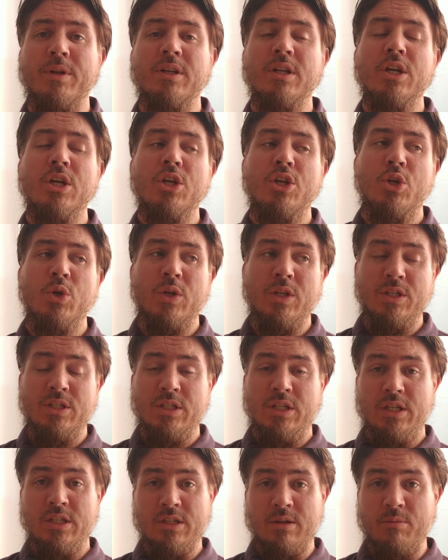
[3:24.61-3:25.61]
And you can
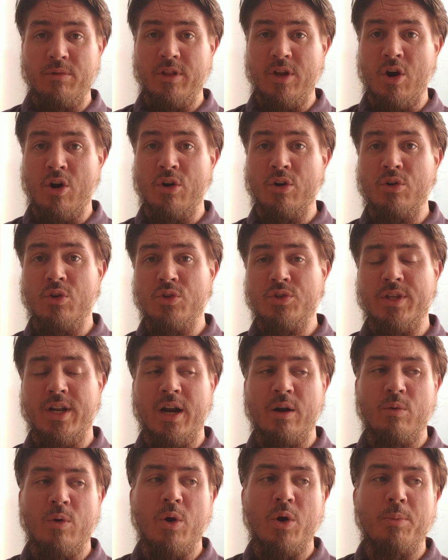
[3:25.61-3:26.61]
see some of the articles that
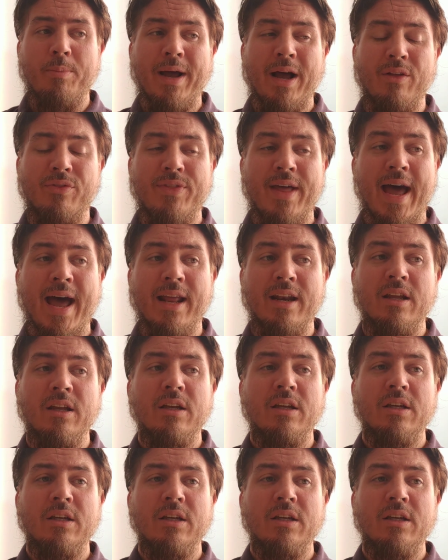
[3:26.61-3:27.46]
I wrote about that